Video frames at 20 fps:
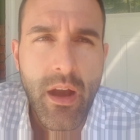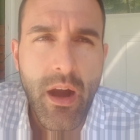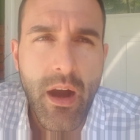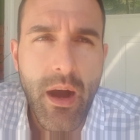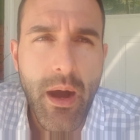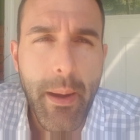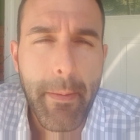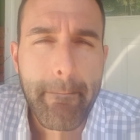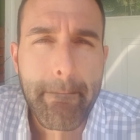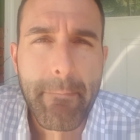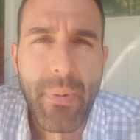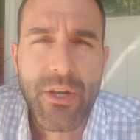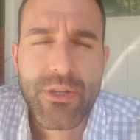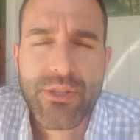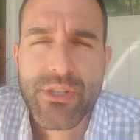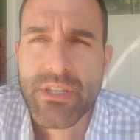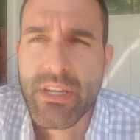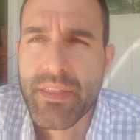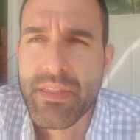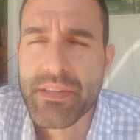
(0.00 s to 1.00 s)
um,
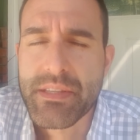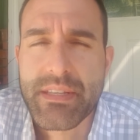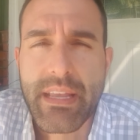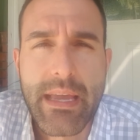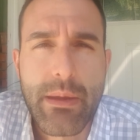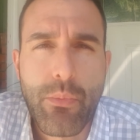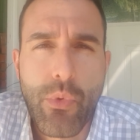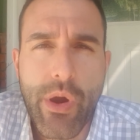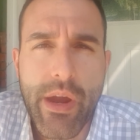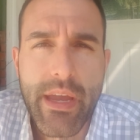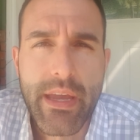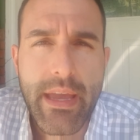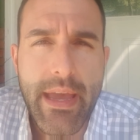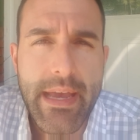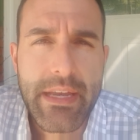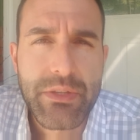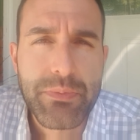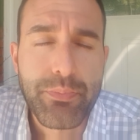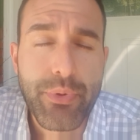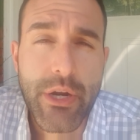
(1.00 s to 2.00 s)
much in the same way
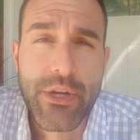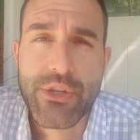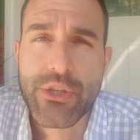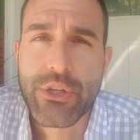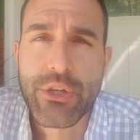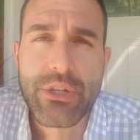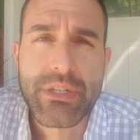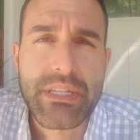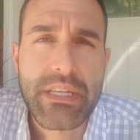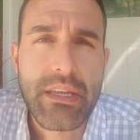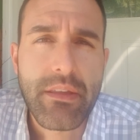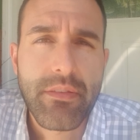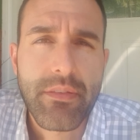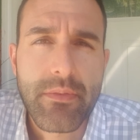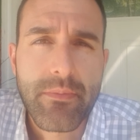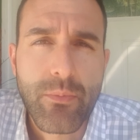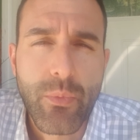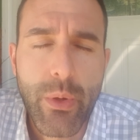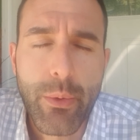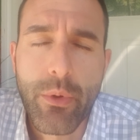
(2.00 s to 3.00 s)
as brushing your teeth.
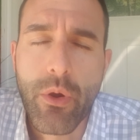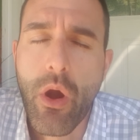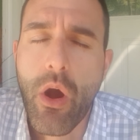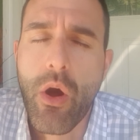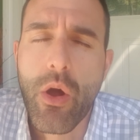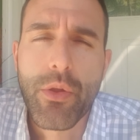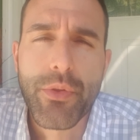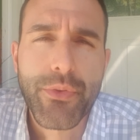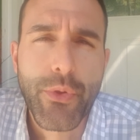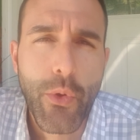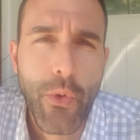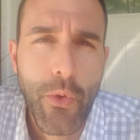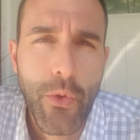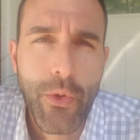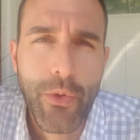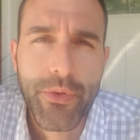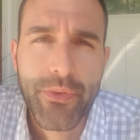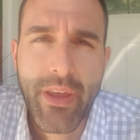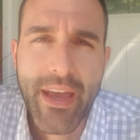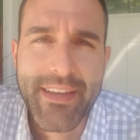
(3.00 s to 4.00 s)
We were all
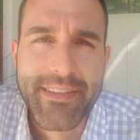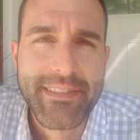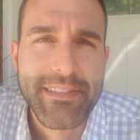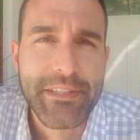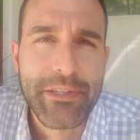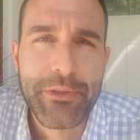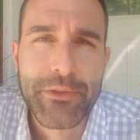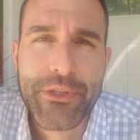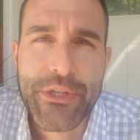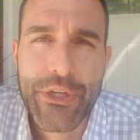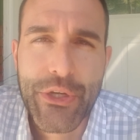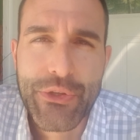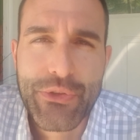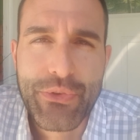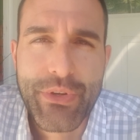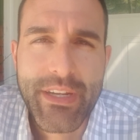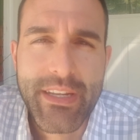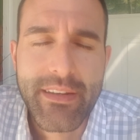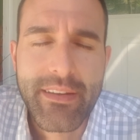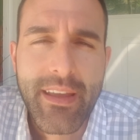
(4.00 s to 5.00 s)
told as little
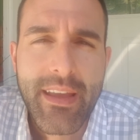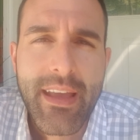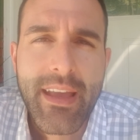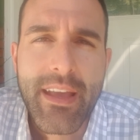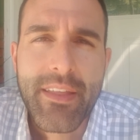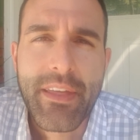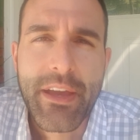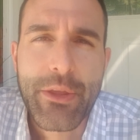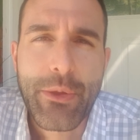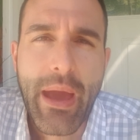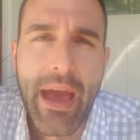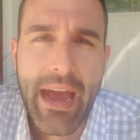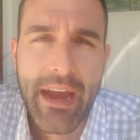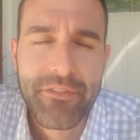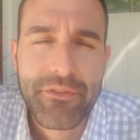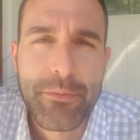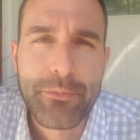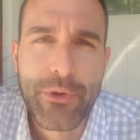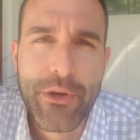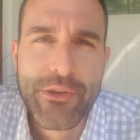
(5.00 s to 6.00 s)
children that you
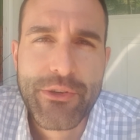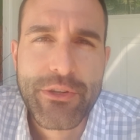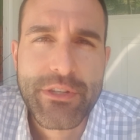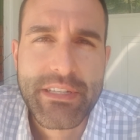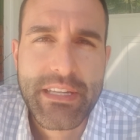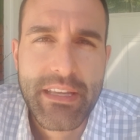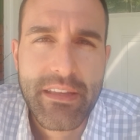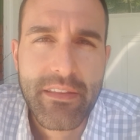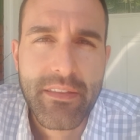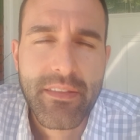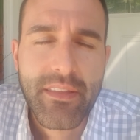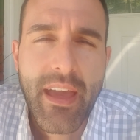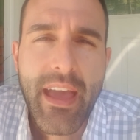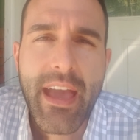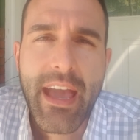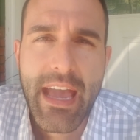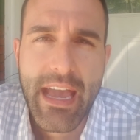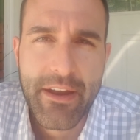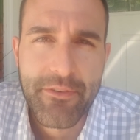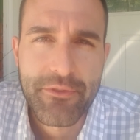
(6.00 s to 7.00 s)
have to brush your teeth
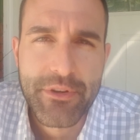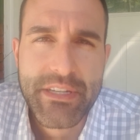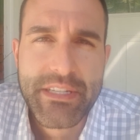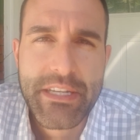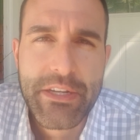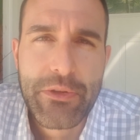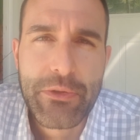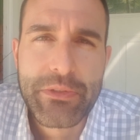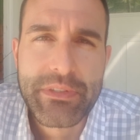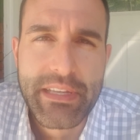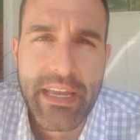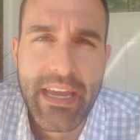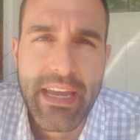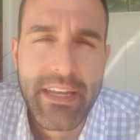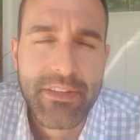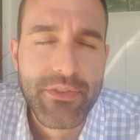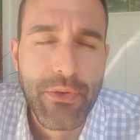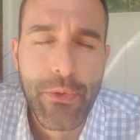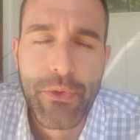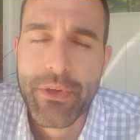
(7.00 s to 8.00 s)
every single day.
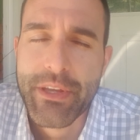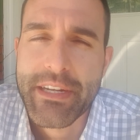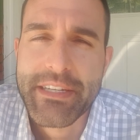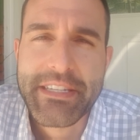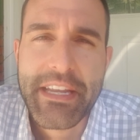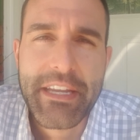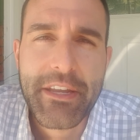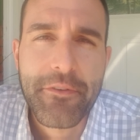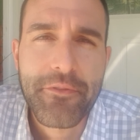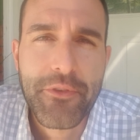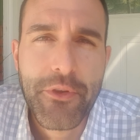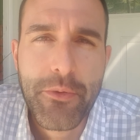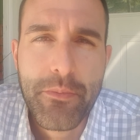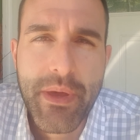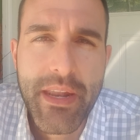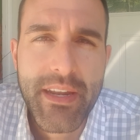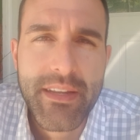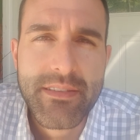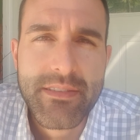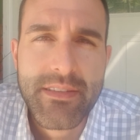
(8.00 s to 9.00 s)
It's only going to take a few
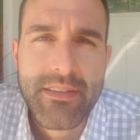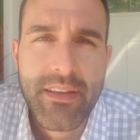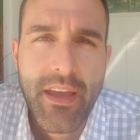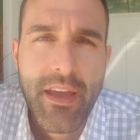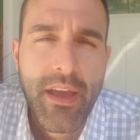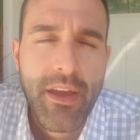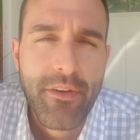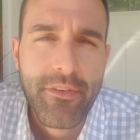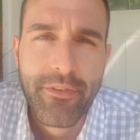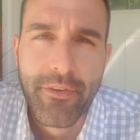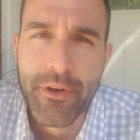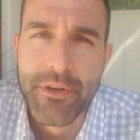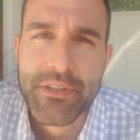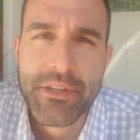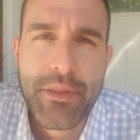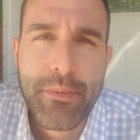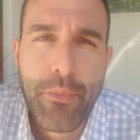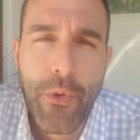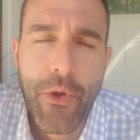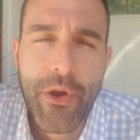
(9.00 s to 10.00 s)
minutes, first
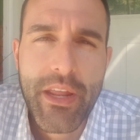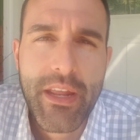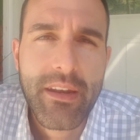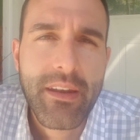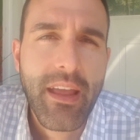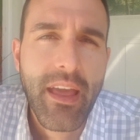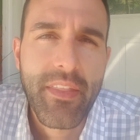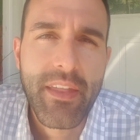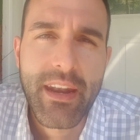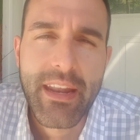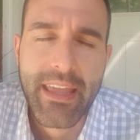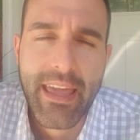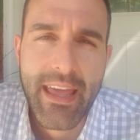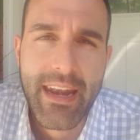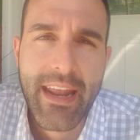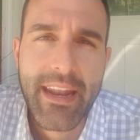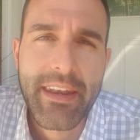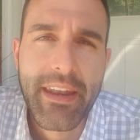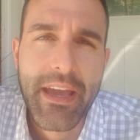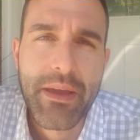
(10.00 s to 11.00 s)
in the morning and then
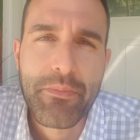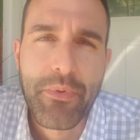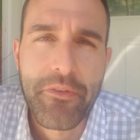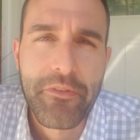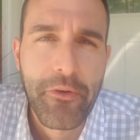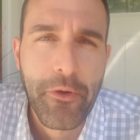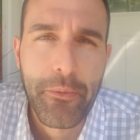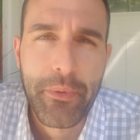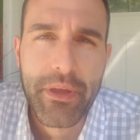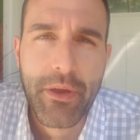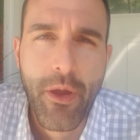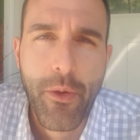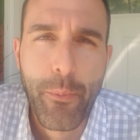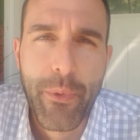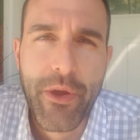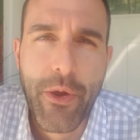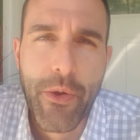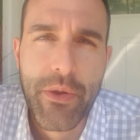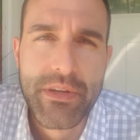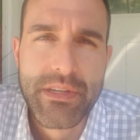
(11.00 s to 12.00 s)
again at night before we,
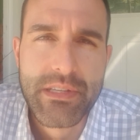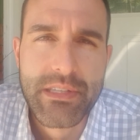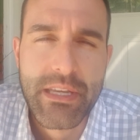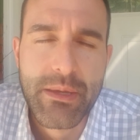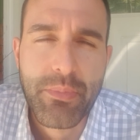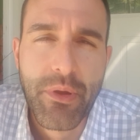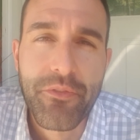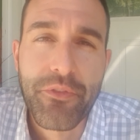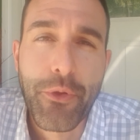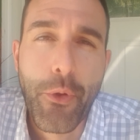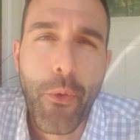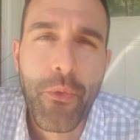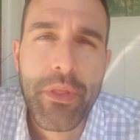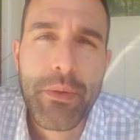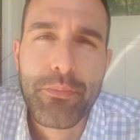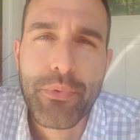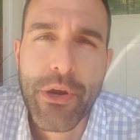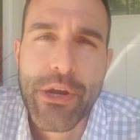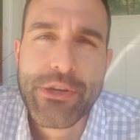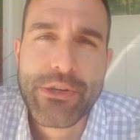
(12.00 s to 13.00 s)
we go to sleep. If you
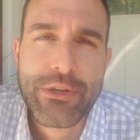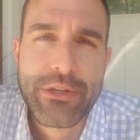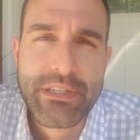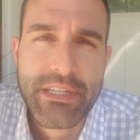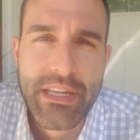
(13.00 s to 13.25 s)
only brush your